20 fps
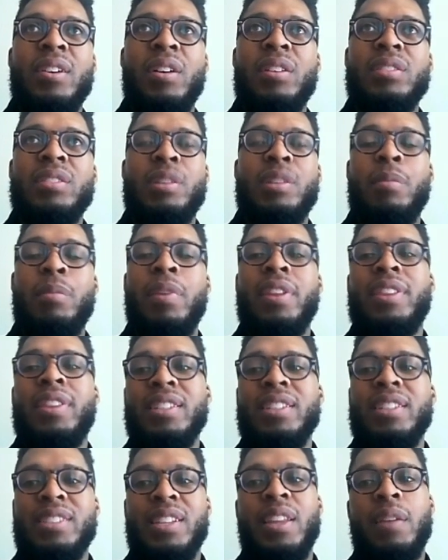some of the
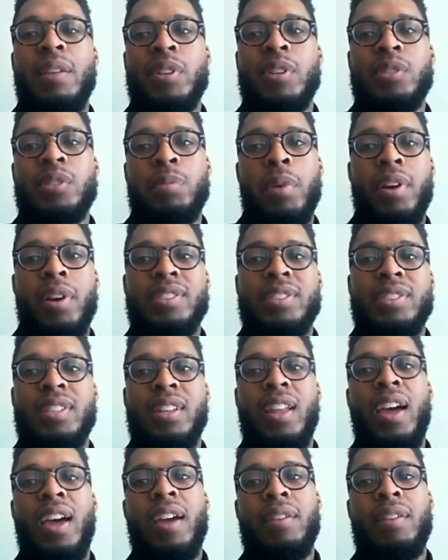things that they've experienced in
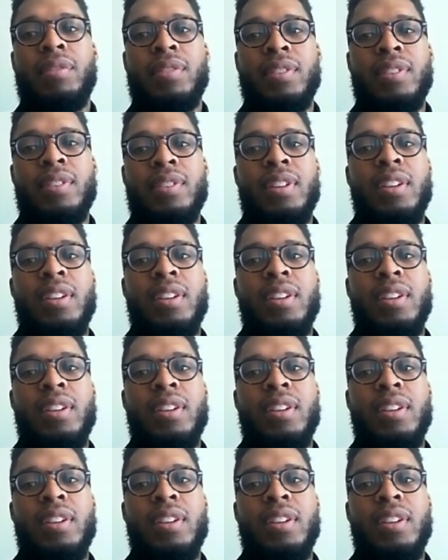life.